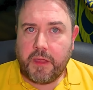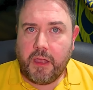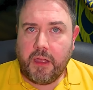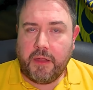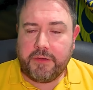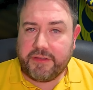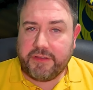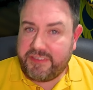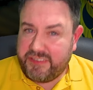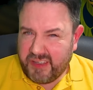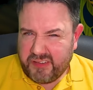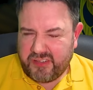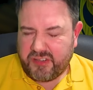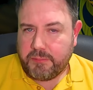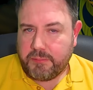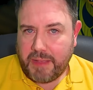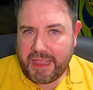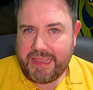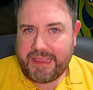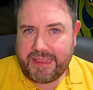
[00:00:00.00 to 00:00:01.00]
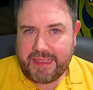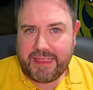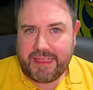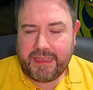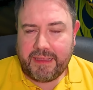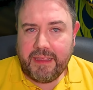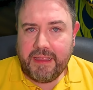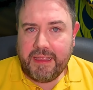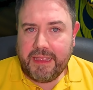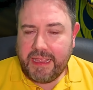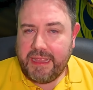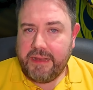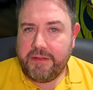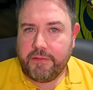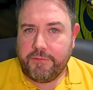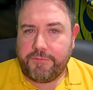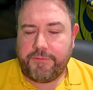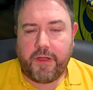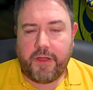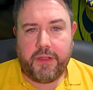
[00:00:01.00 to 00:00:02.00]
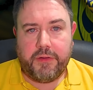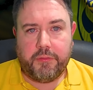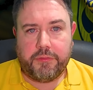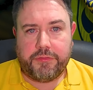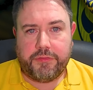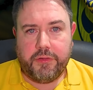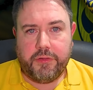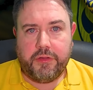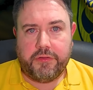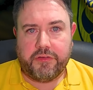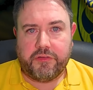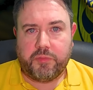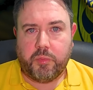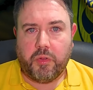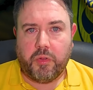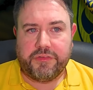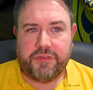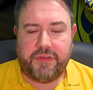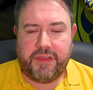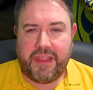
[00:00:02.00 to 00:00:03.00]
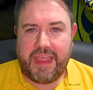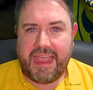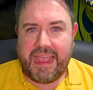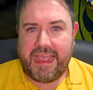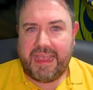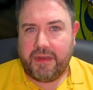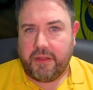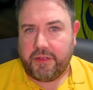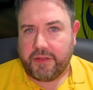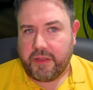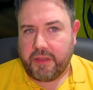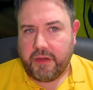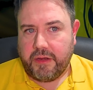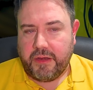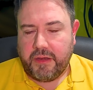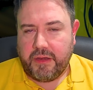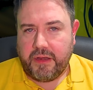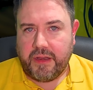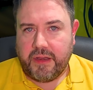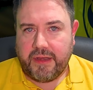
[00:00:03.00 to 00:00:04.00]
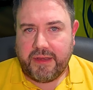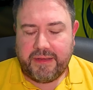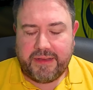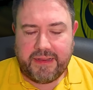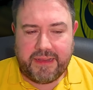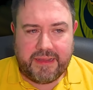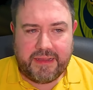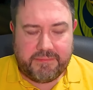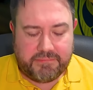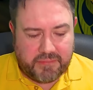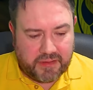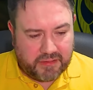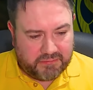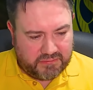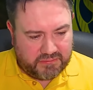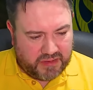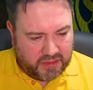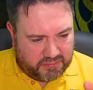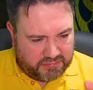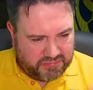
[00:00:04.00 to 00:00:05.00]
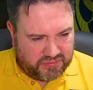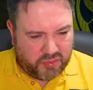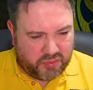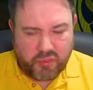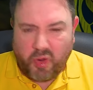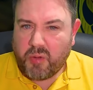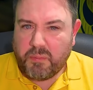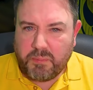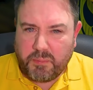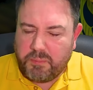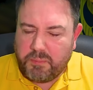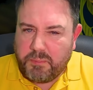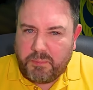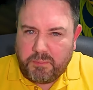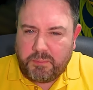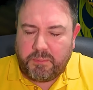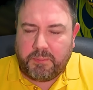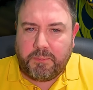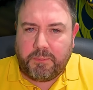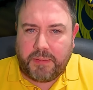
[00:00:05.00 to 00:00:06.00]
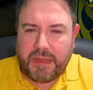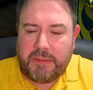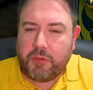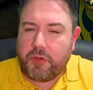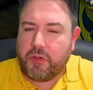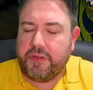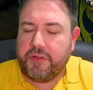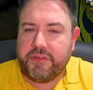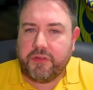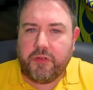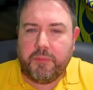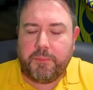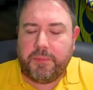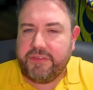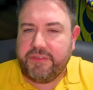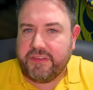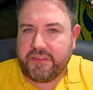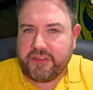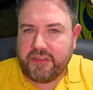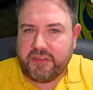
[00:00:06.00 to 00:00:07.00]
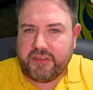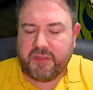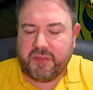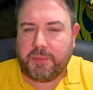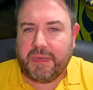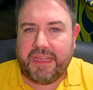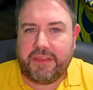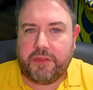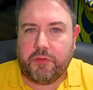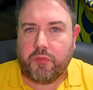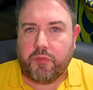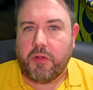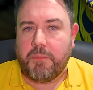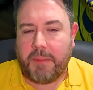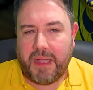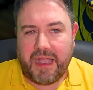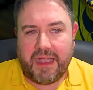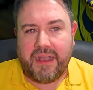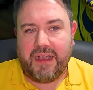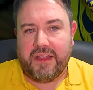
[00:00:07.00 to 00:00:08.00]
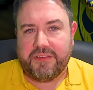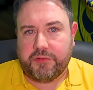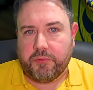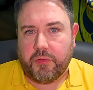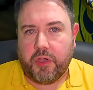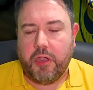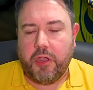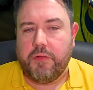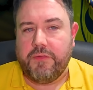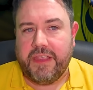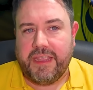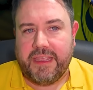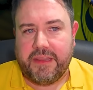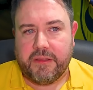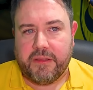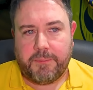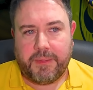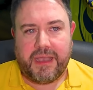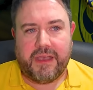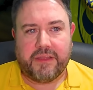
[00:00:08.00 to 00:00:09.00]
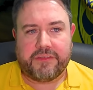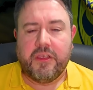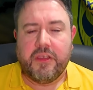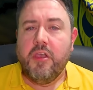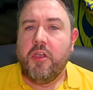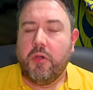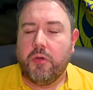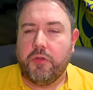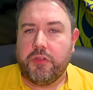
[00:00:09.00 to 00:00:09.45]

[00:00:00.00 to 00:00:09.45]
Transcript: decision making in the final third just wasn't there. Like the wrong, people got into good positions, just played the wrong pass or overhit the pass, or the